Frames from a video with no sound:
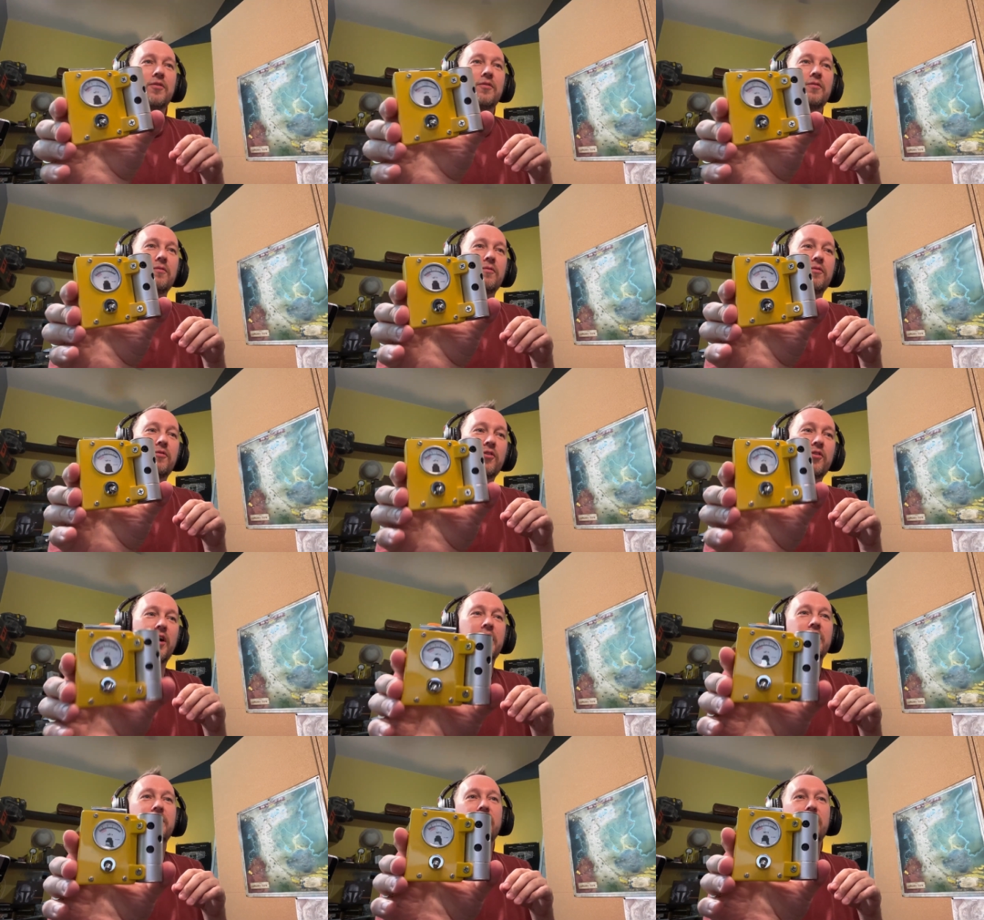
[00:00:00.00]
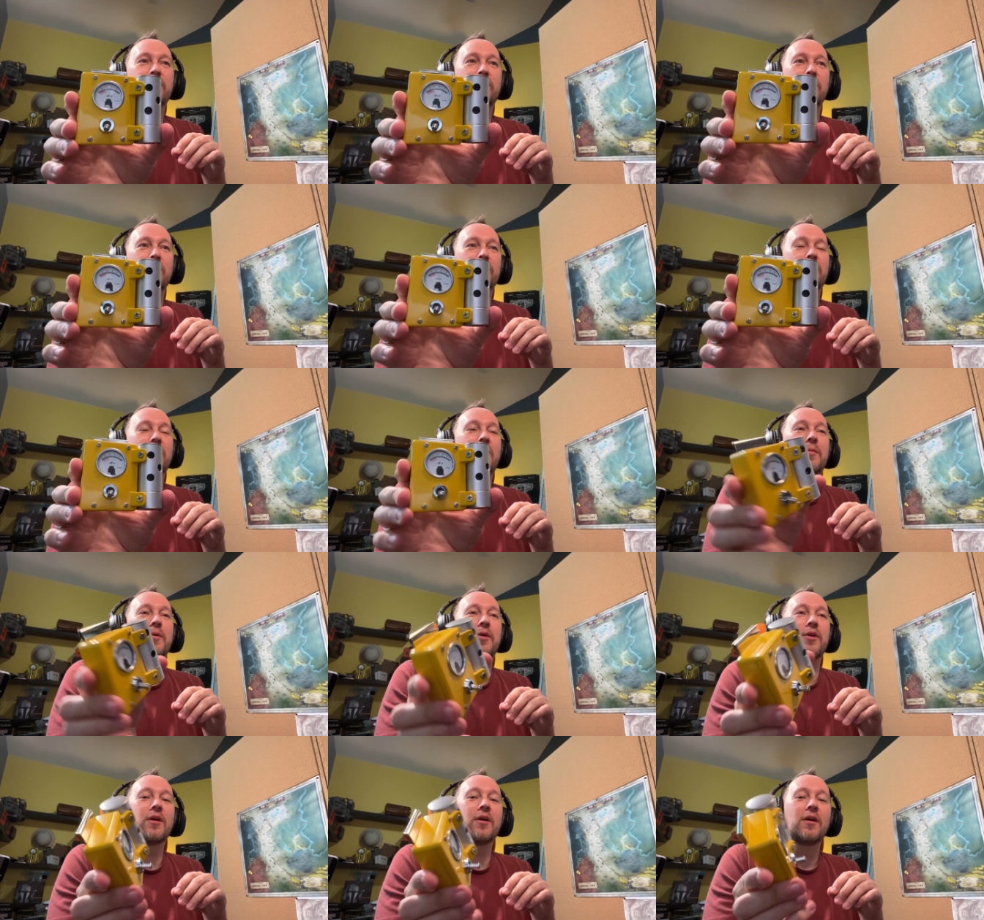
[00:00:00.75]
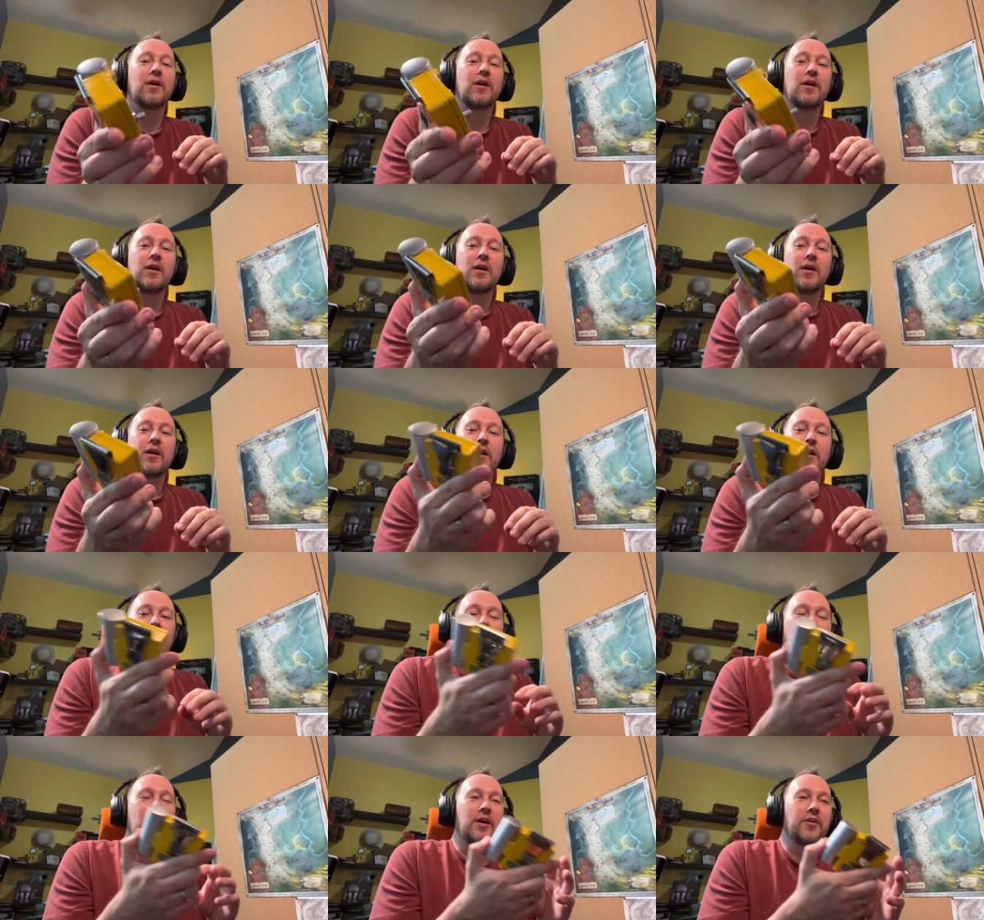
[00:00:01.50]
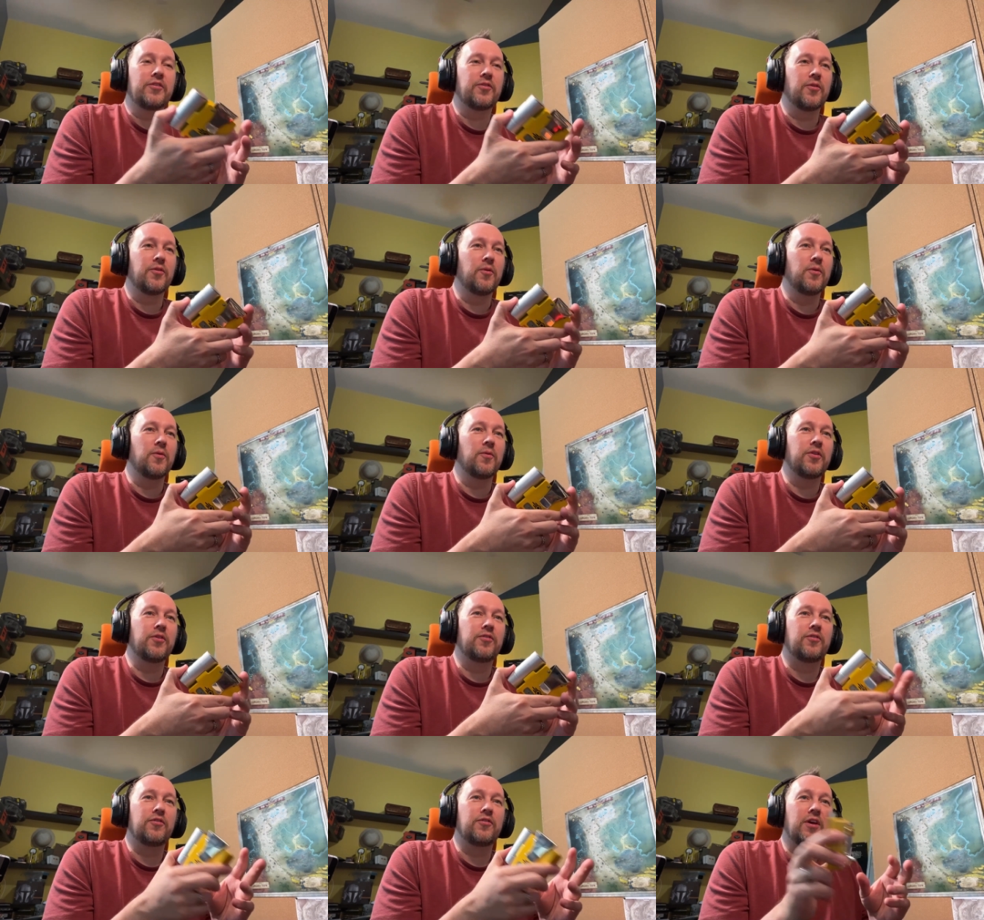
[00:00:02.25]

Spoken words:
scientist dosimeter. So this is a